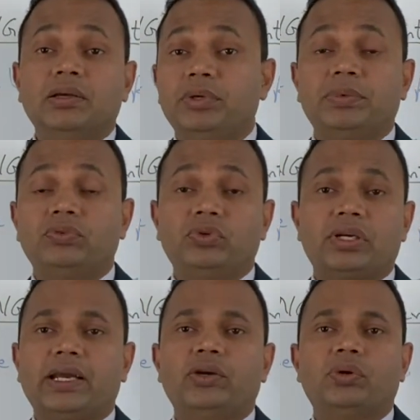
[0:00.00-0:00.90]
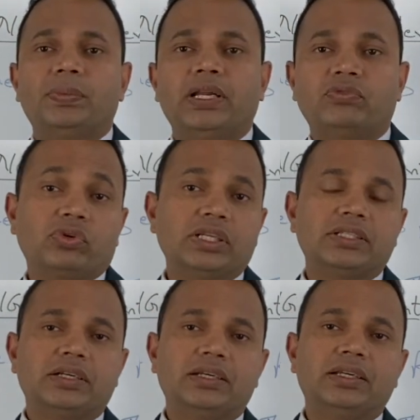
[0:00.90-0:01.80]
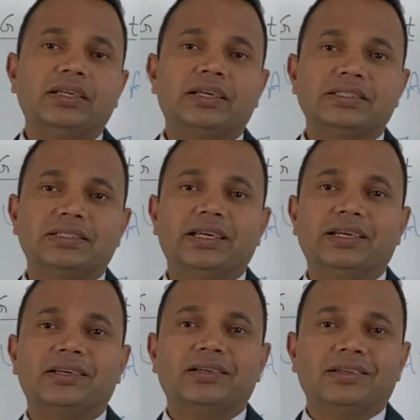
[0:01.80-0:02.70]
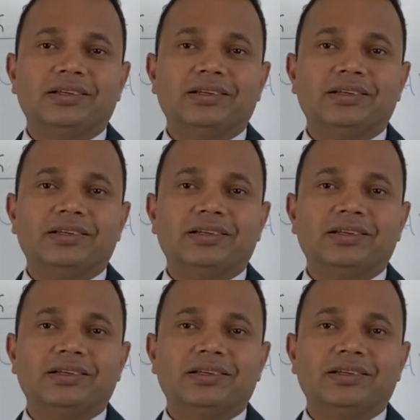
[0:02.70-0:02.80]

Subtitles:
people would try to apply for a returning resident.